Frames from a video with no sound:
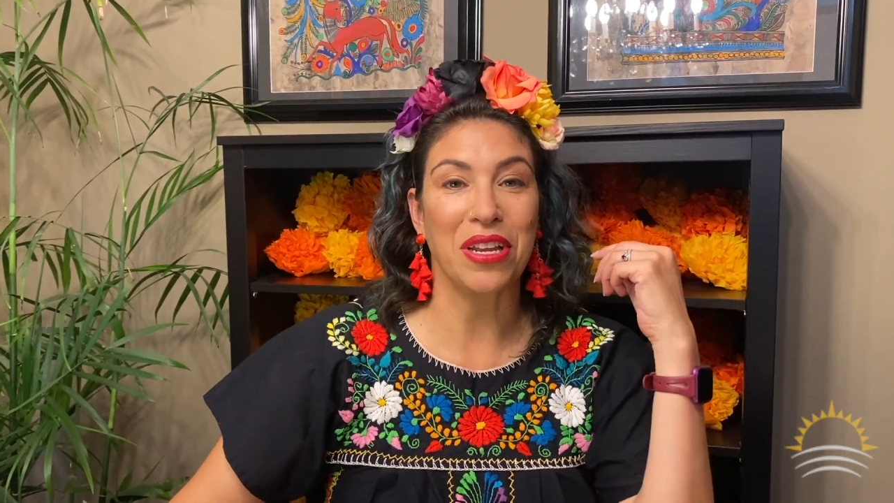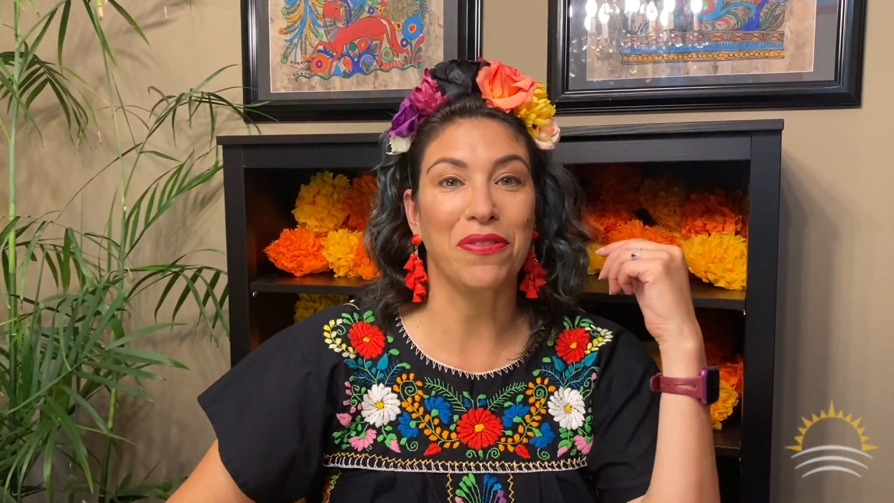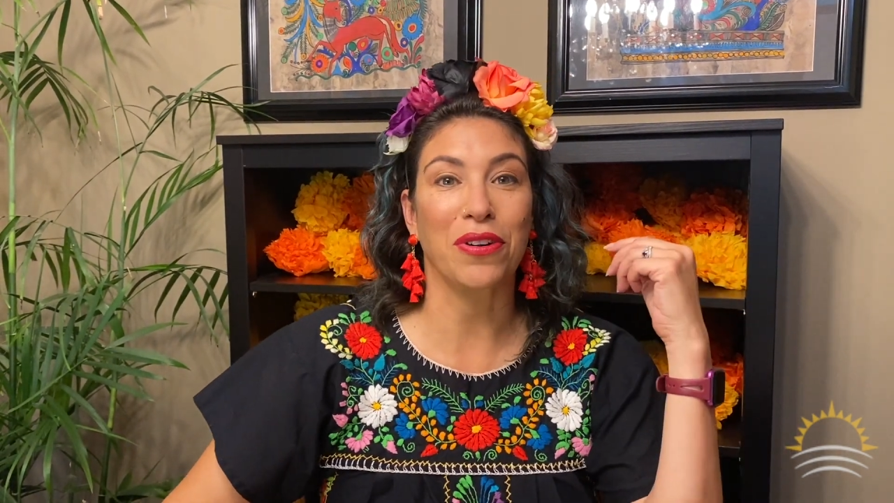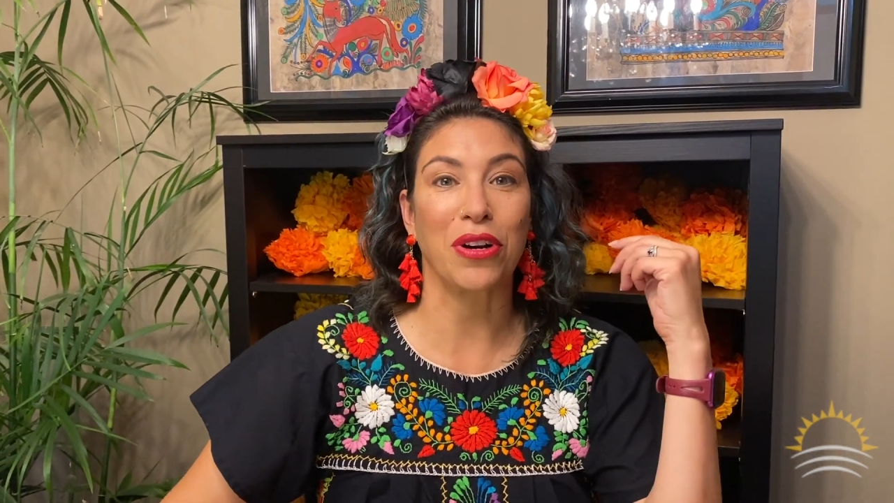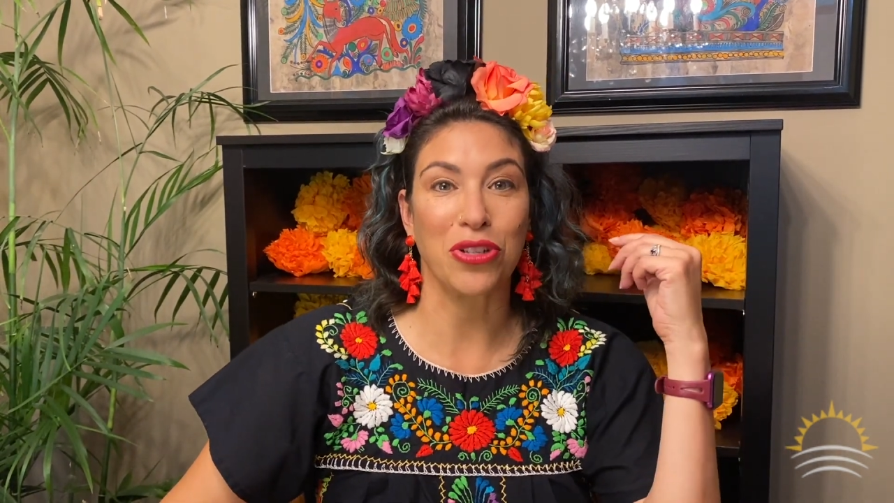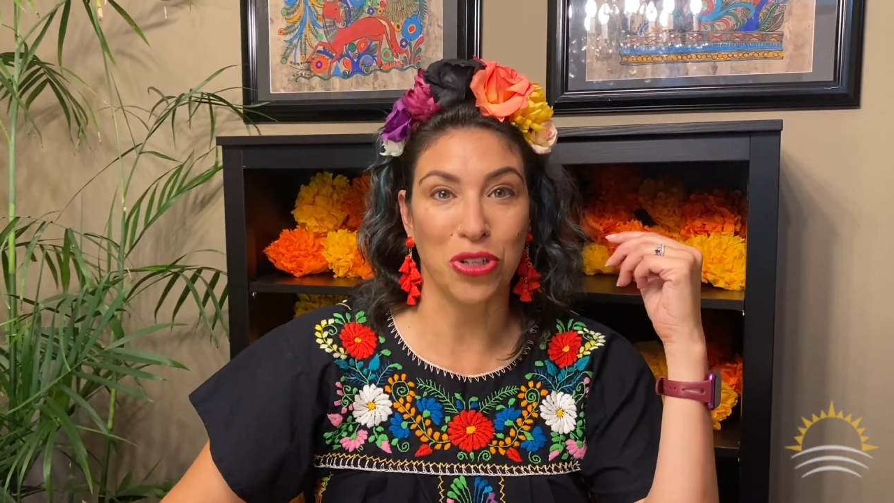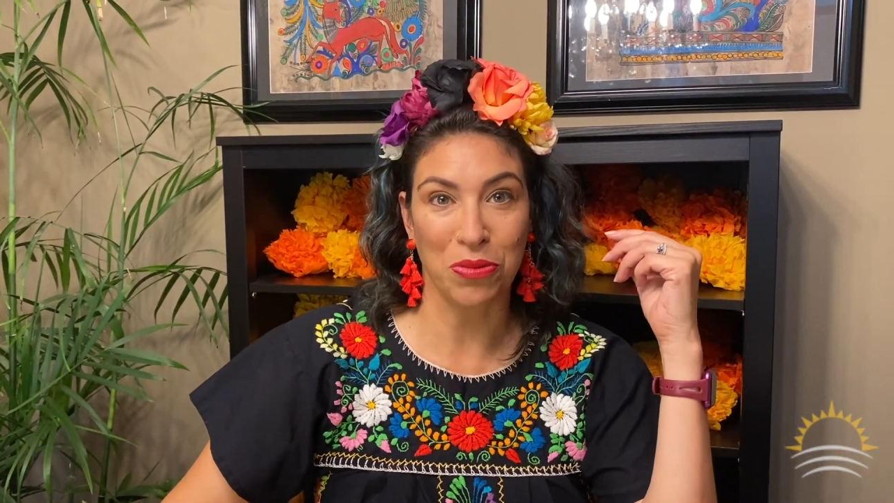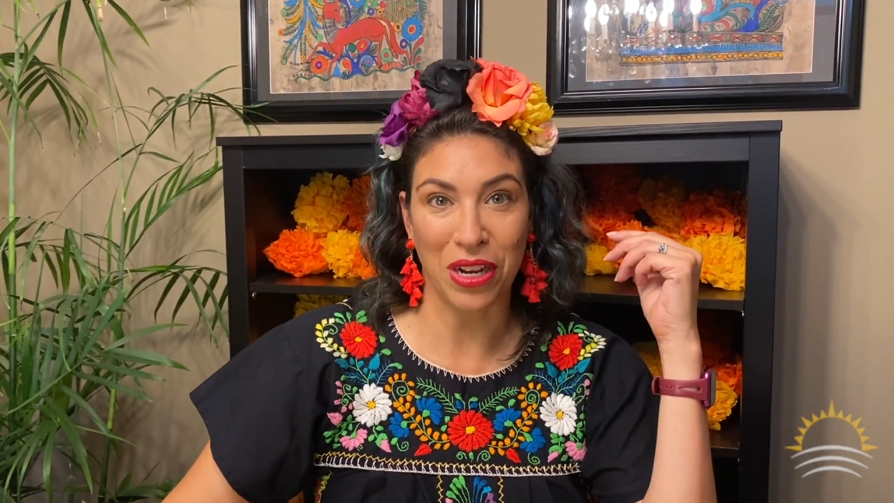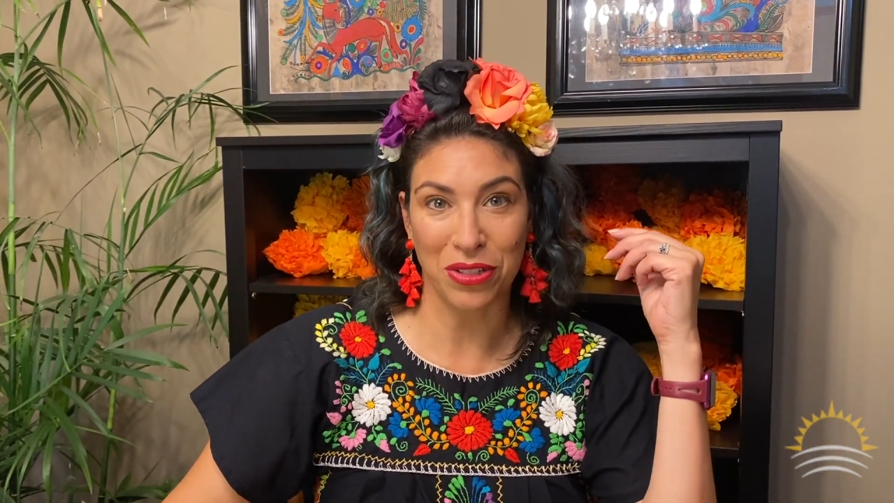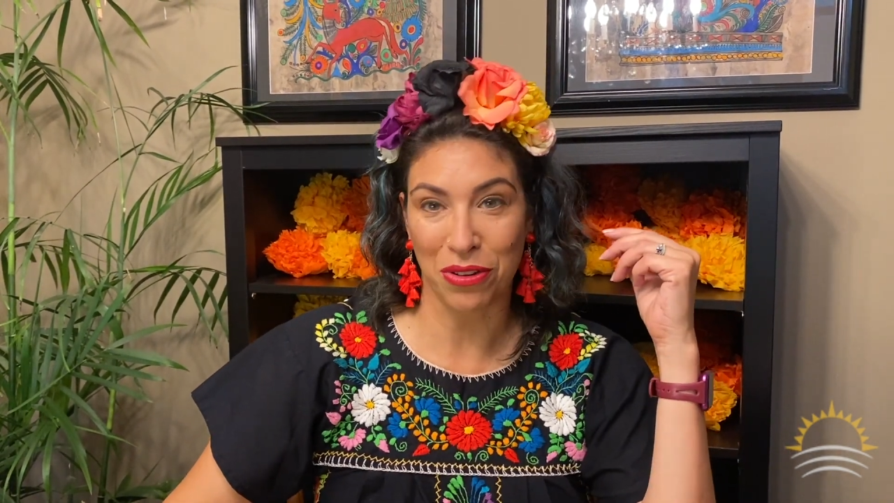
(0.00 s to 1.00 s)
for our
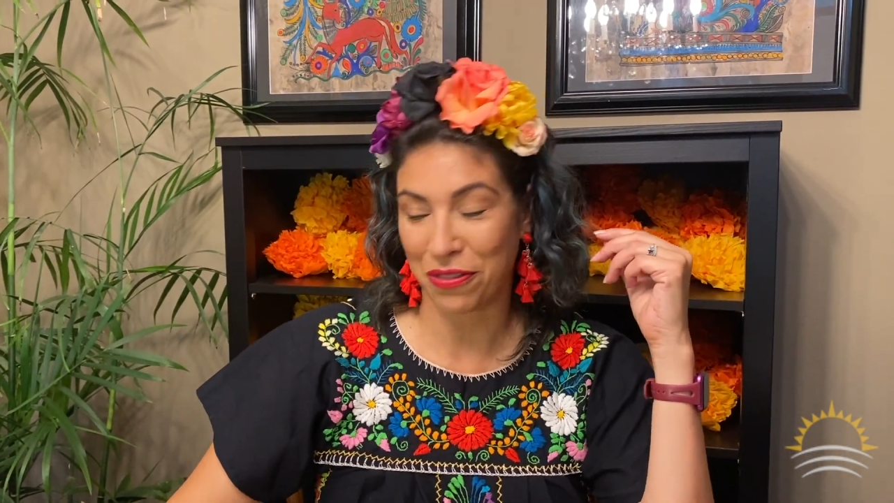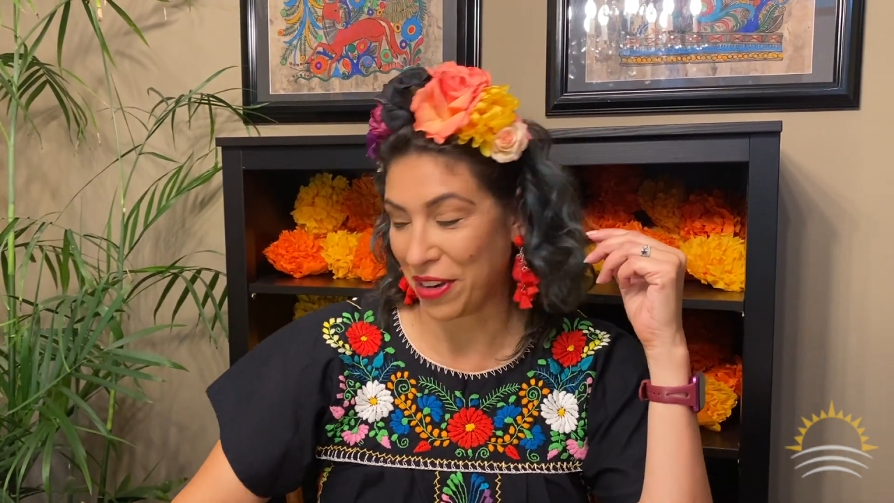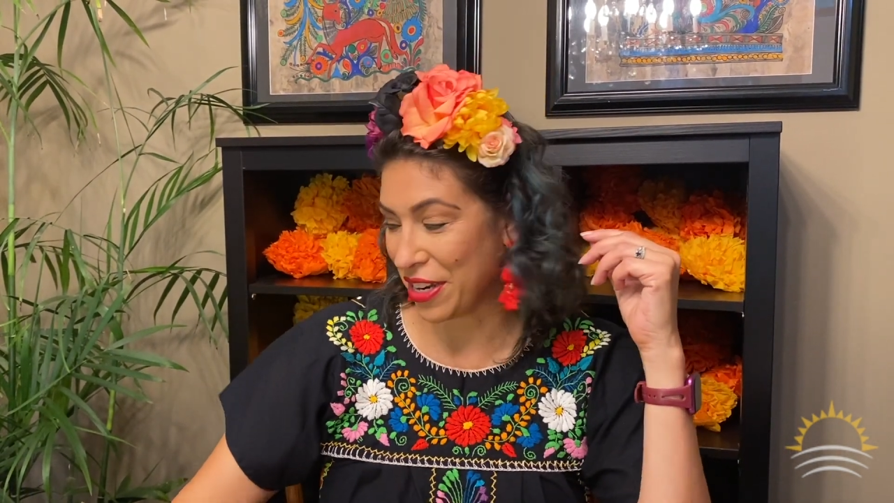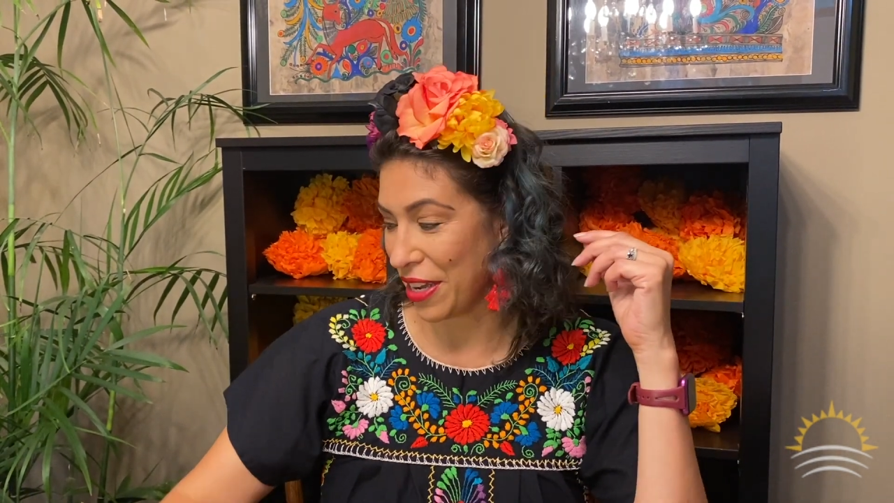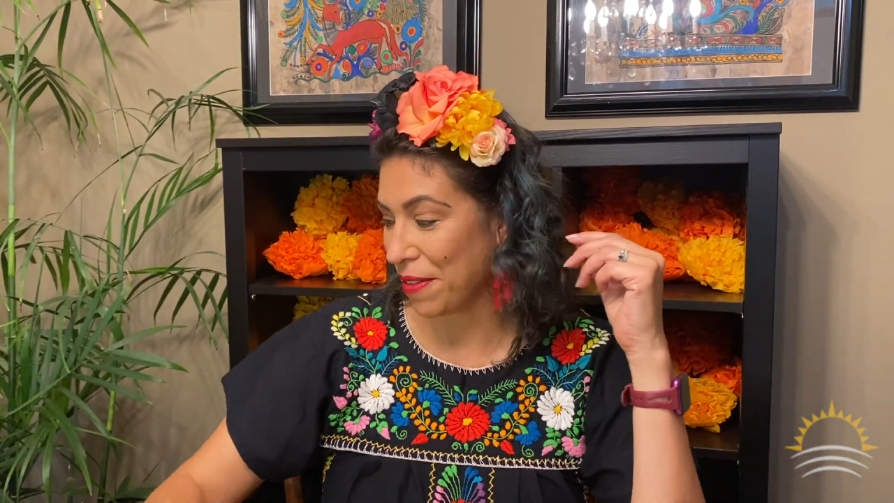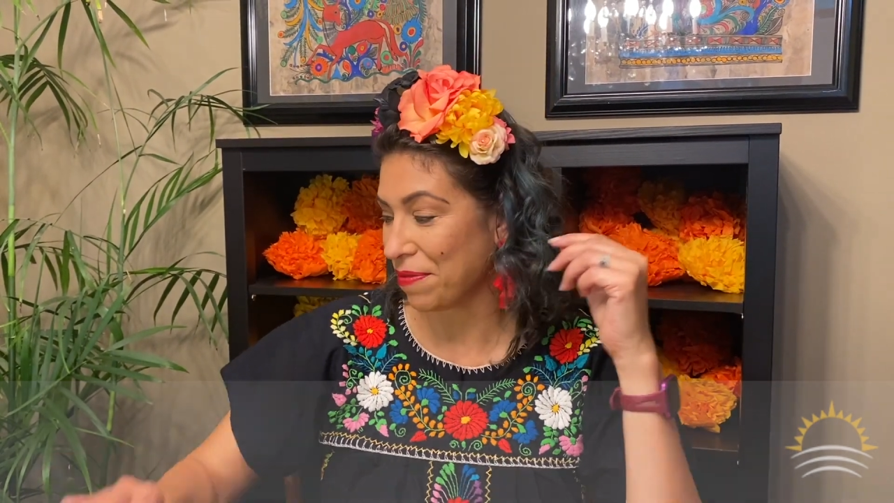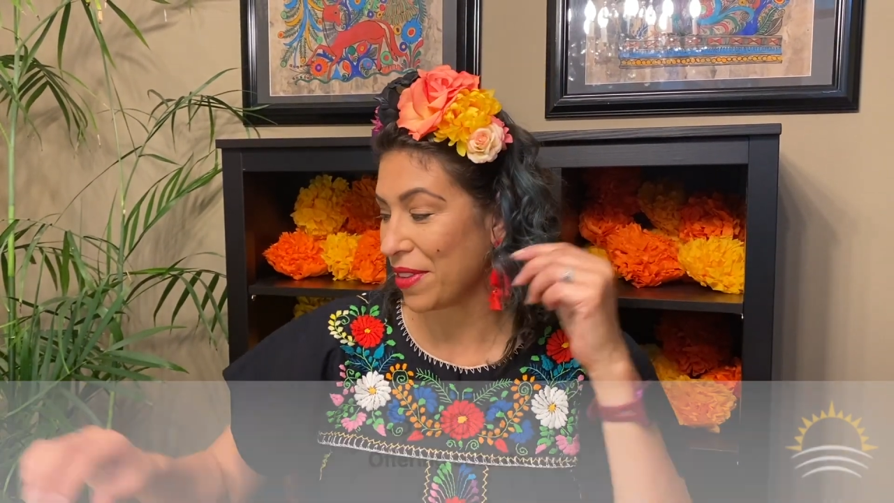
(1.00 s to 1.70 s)
shoebox ofrenda